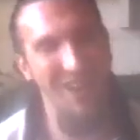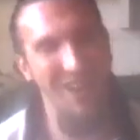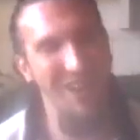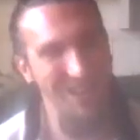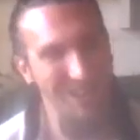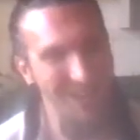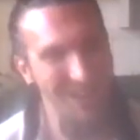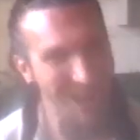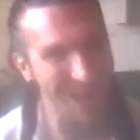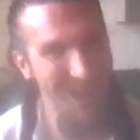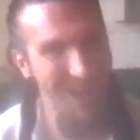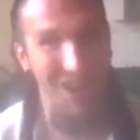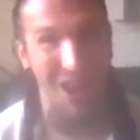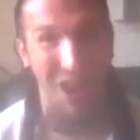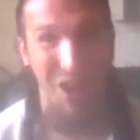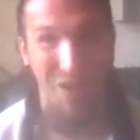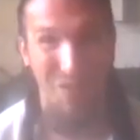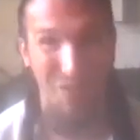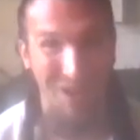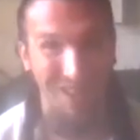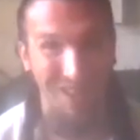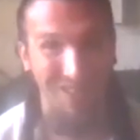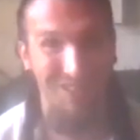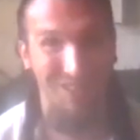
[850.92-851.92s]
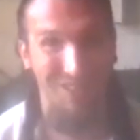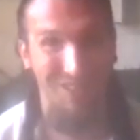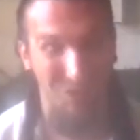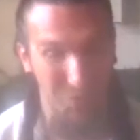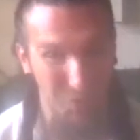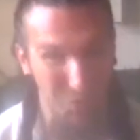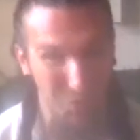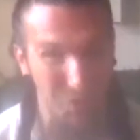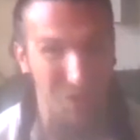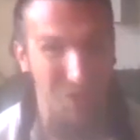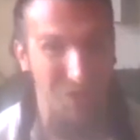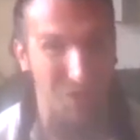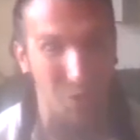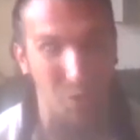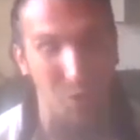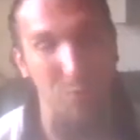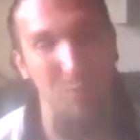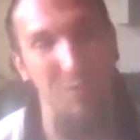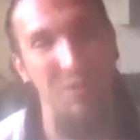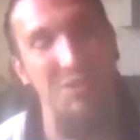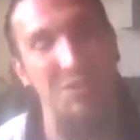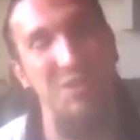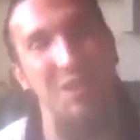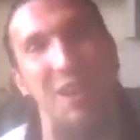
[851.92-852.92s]
and and i went to the
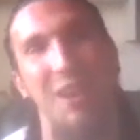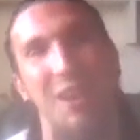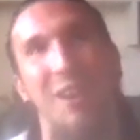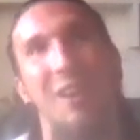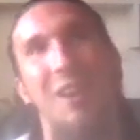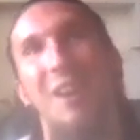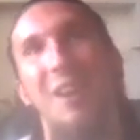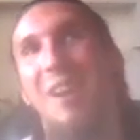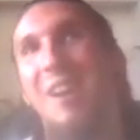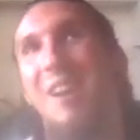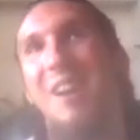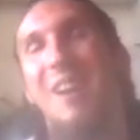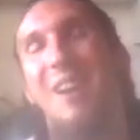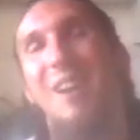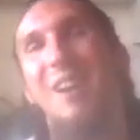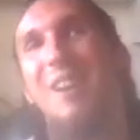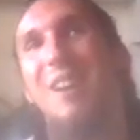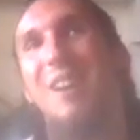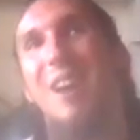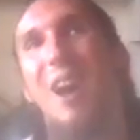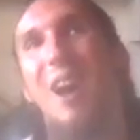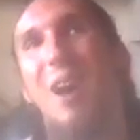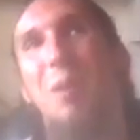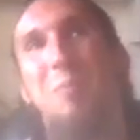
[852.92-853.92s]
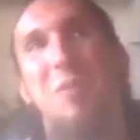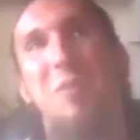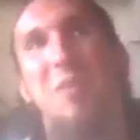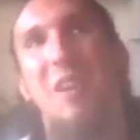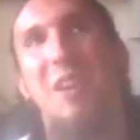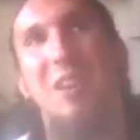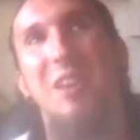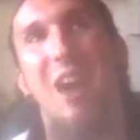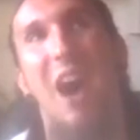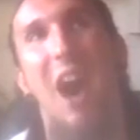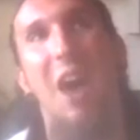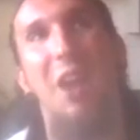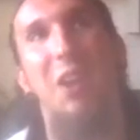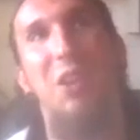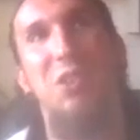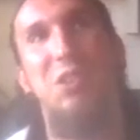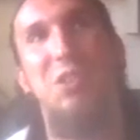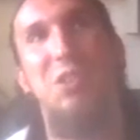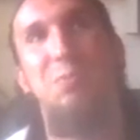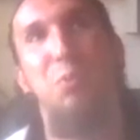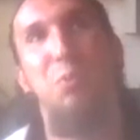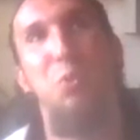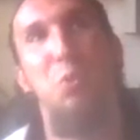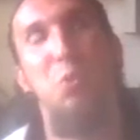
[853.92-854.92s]
northmen saying i mean they gotta
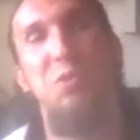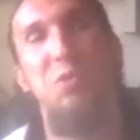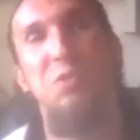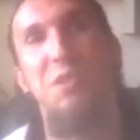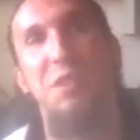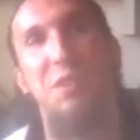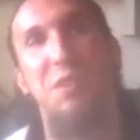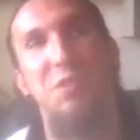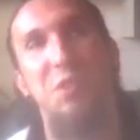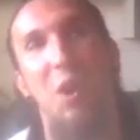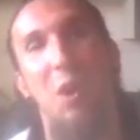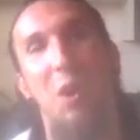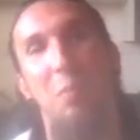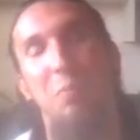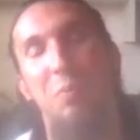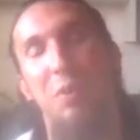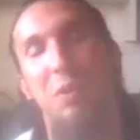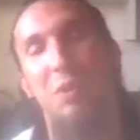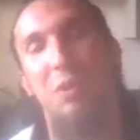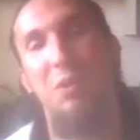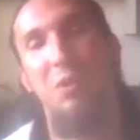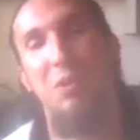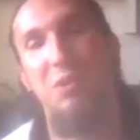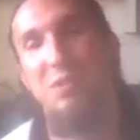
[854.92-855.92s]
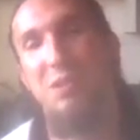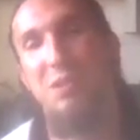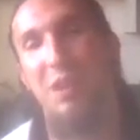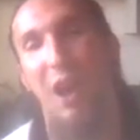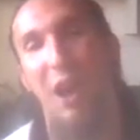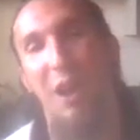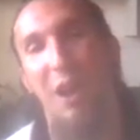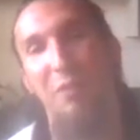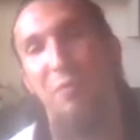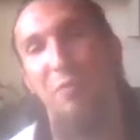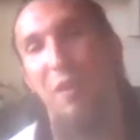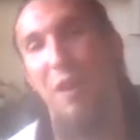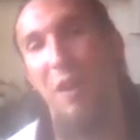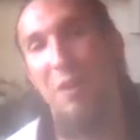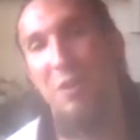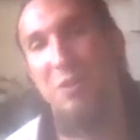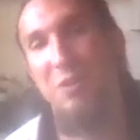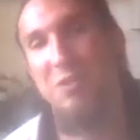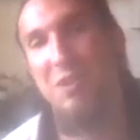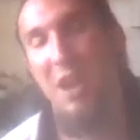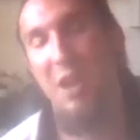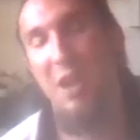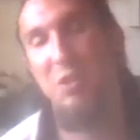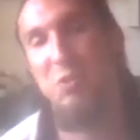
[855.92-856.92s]
spruce this up because i find
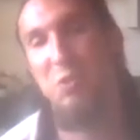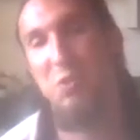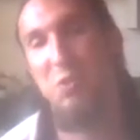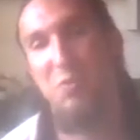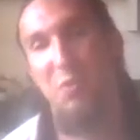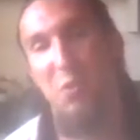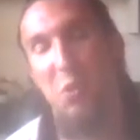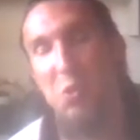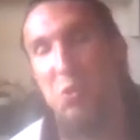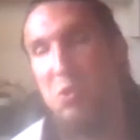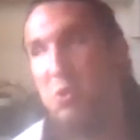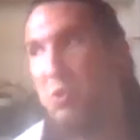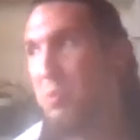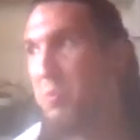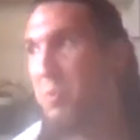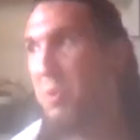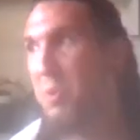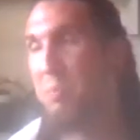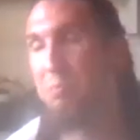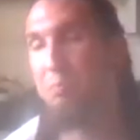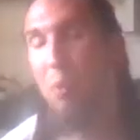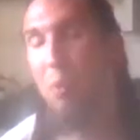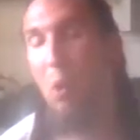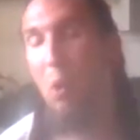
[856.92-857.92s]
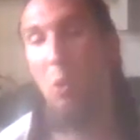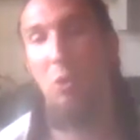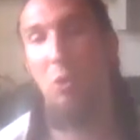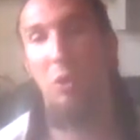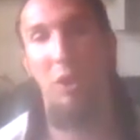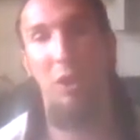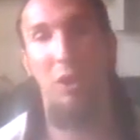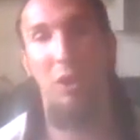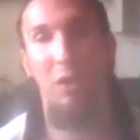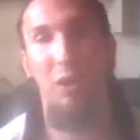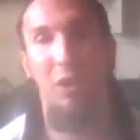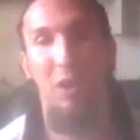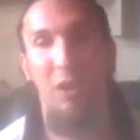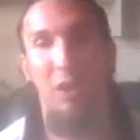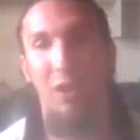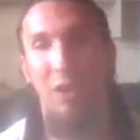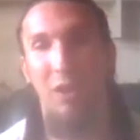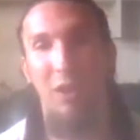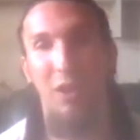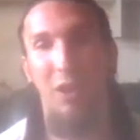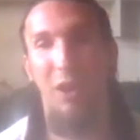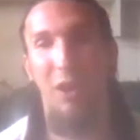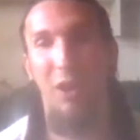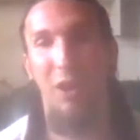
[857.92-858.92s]
saxo's version to be boring
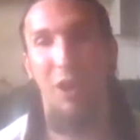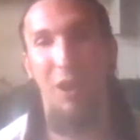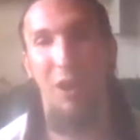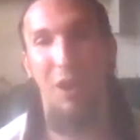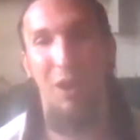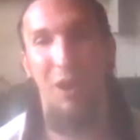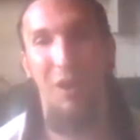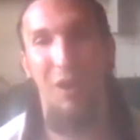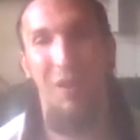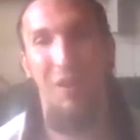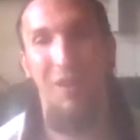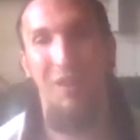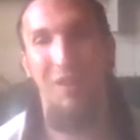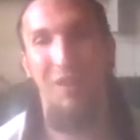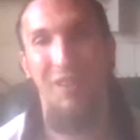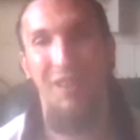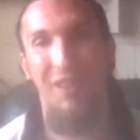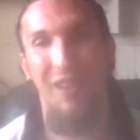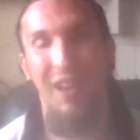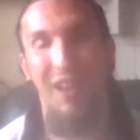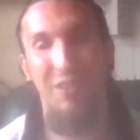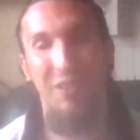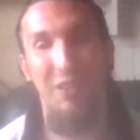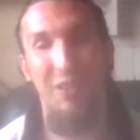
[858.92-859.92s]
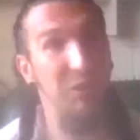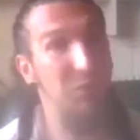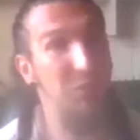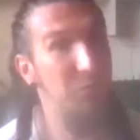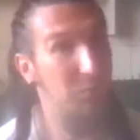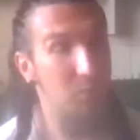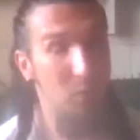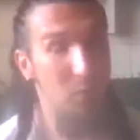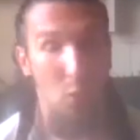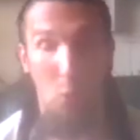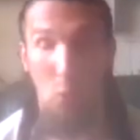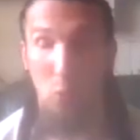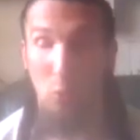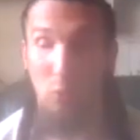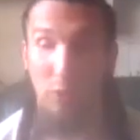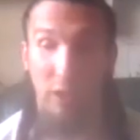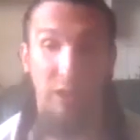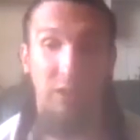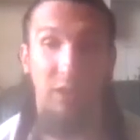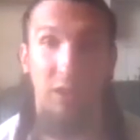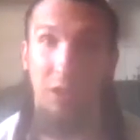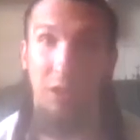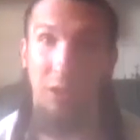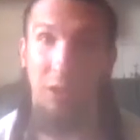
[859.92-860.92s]
mm-hmm. uh and they oh, they
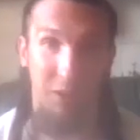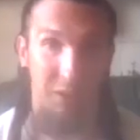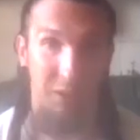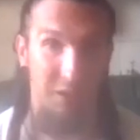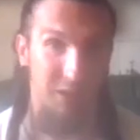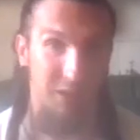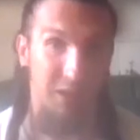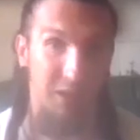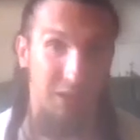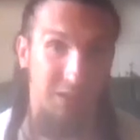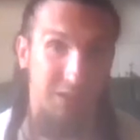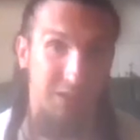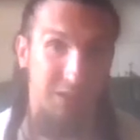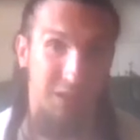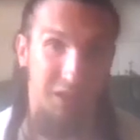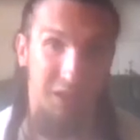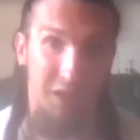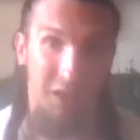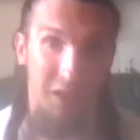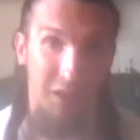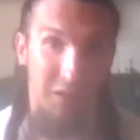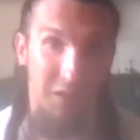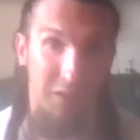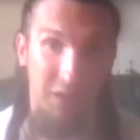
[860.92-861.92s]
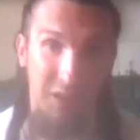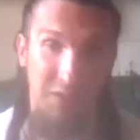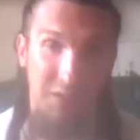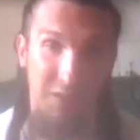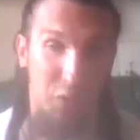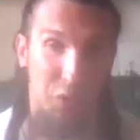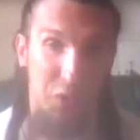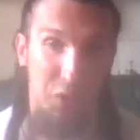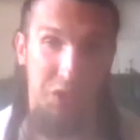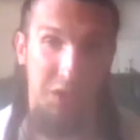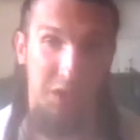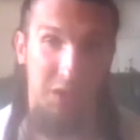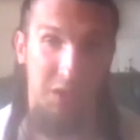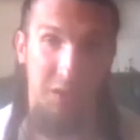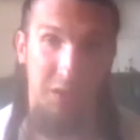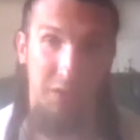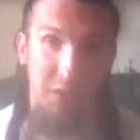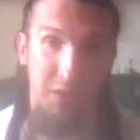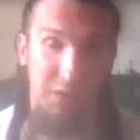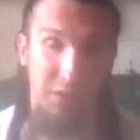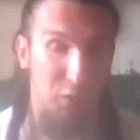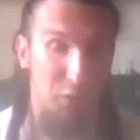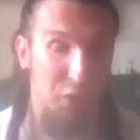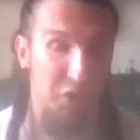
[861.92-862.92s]
did. It's uh, this, oh, version, yeah.
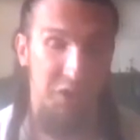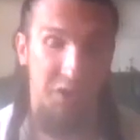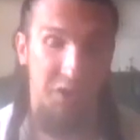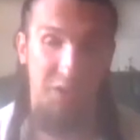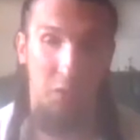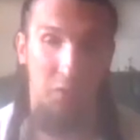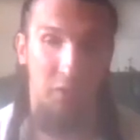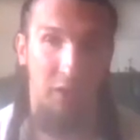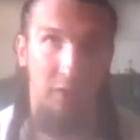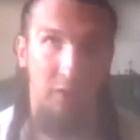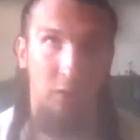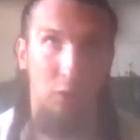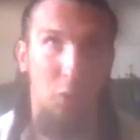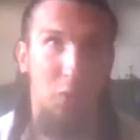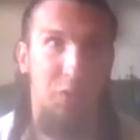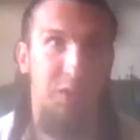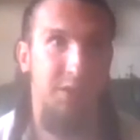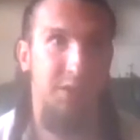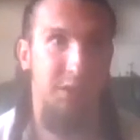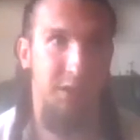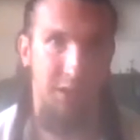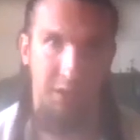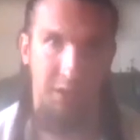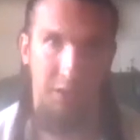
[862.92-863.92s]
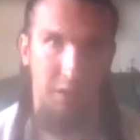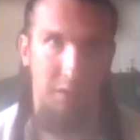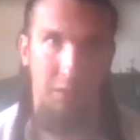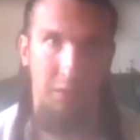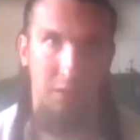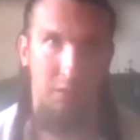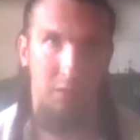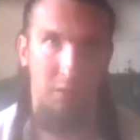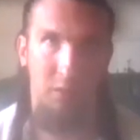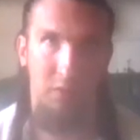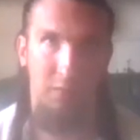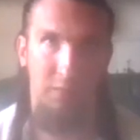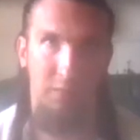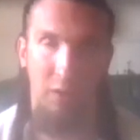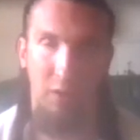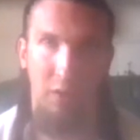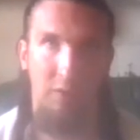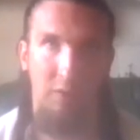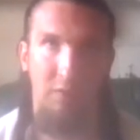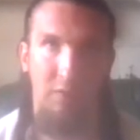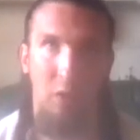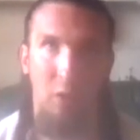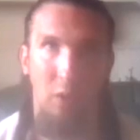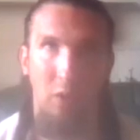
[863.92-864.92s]
this version is only loosely, very
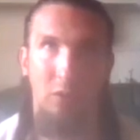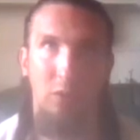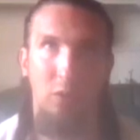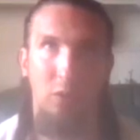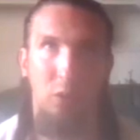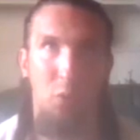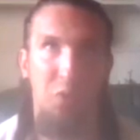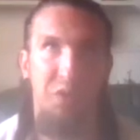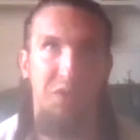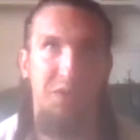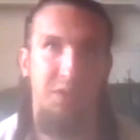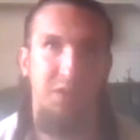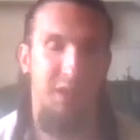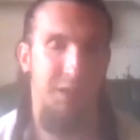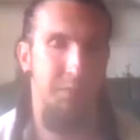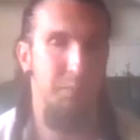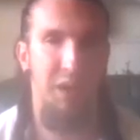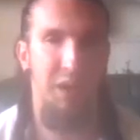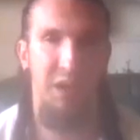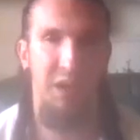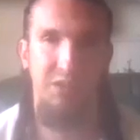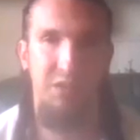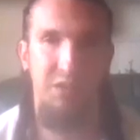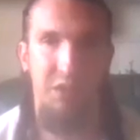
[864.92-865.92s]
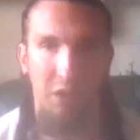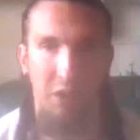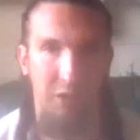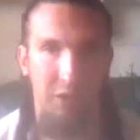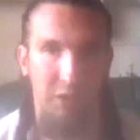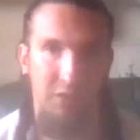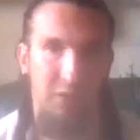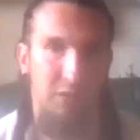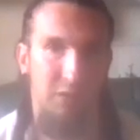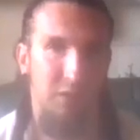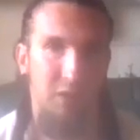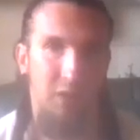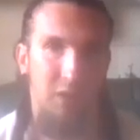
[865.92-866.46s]
very loosely based on it,